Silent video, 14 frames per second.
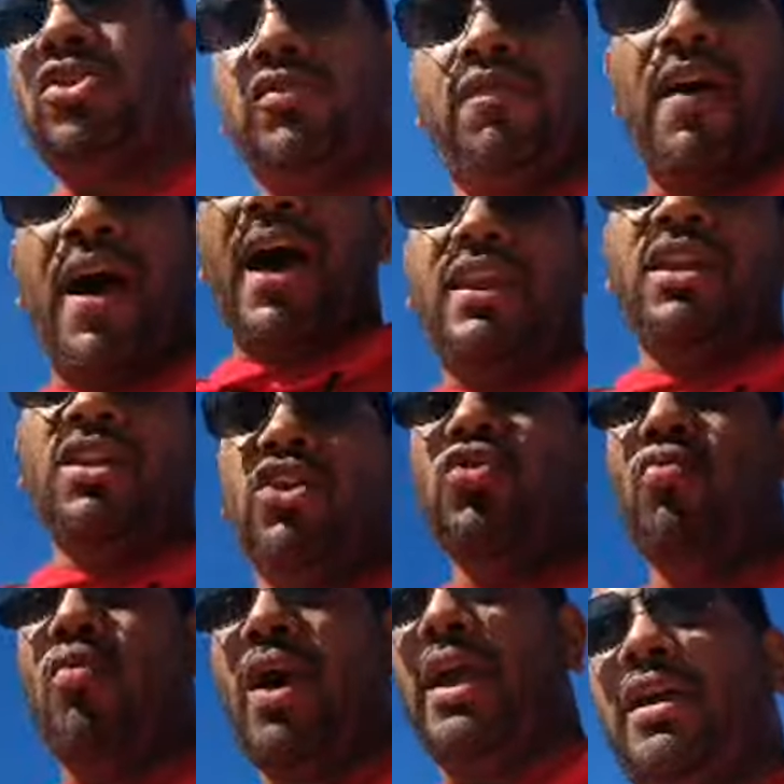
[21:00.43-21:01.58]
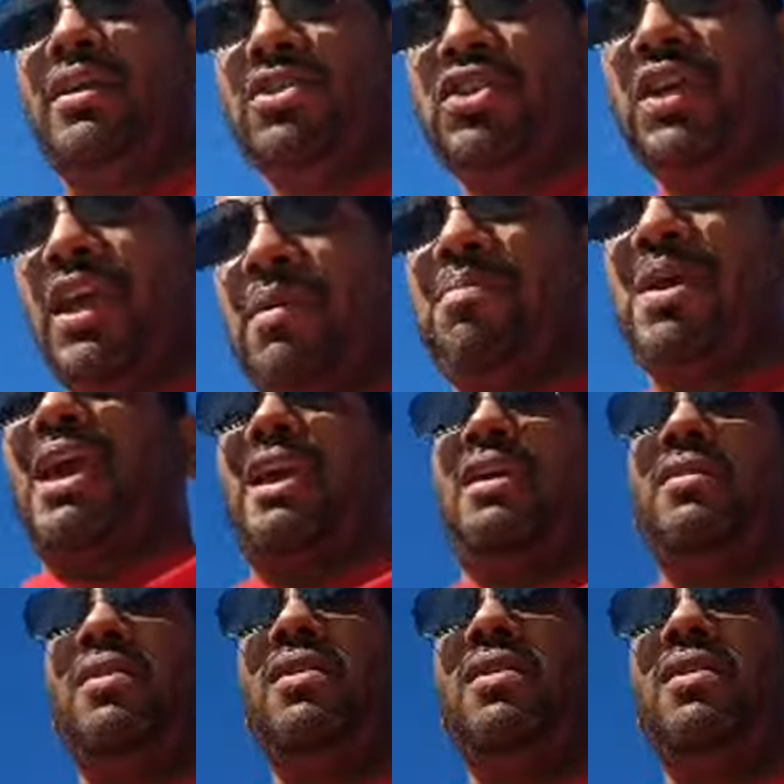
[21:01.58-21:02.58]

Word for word: finding a new way to get paid.